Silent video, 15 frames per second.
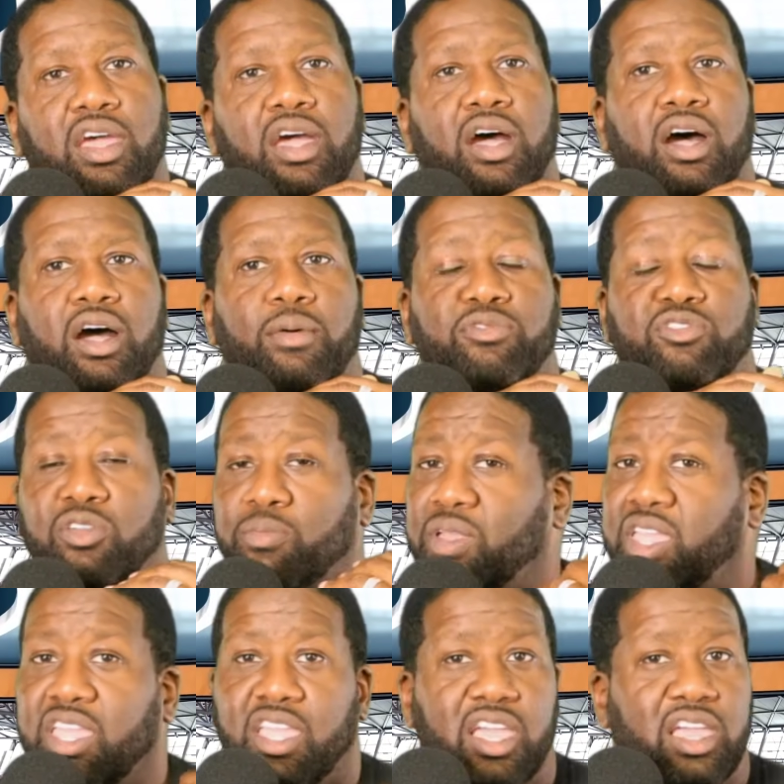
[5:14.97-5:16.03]
To
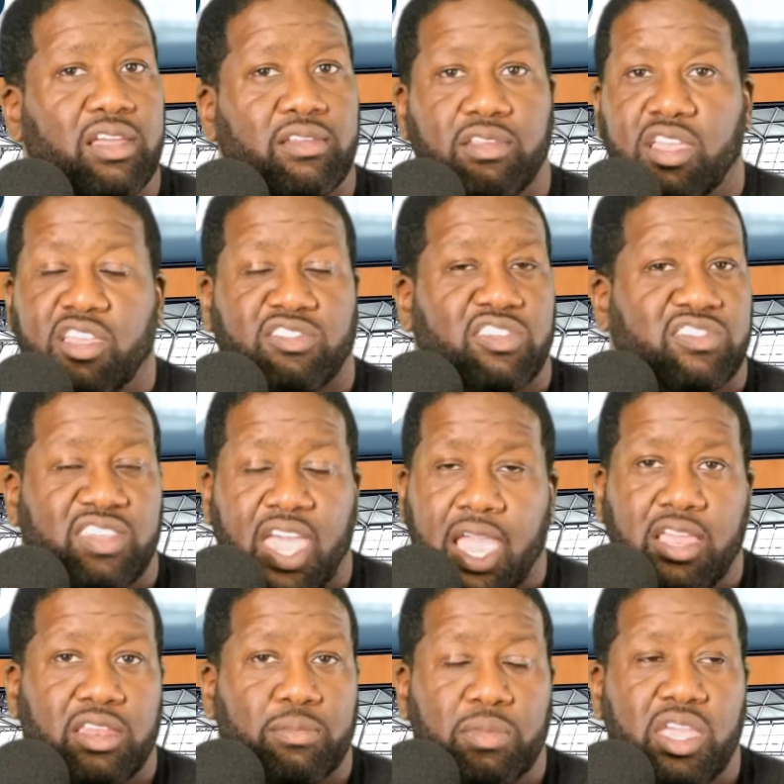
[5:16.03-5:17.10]
me, it's the
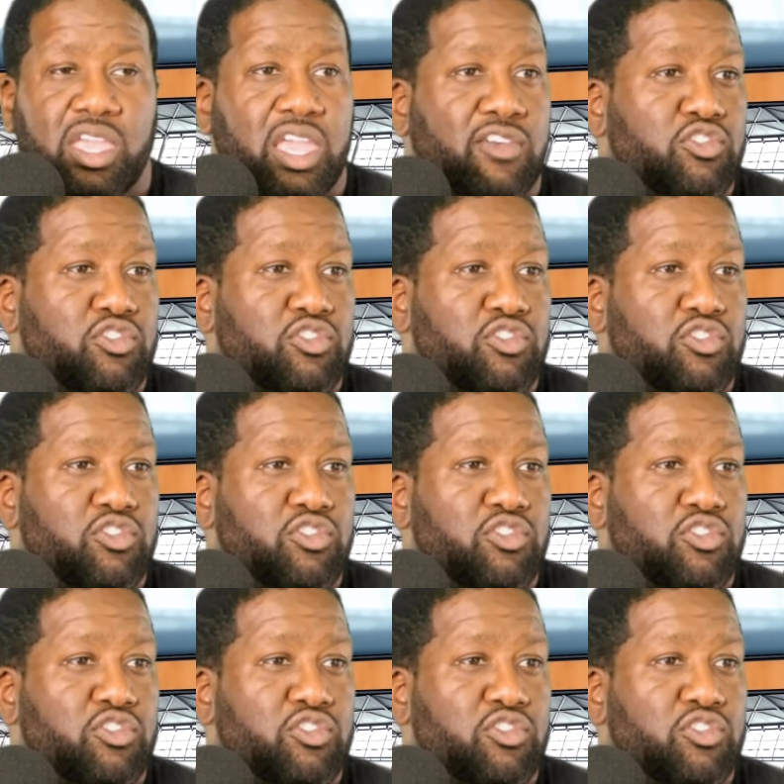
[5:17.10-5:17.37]
same to me.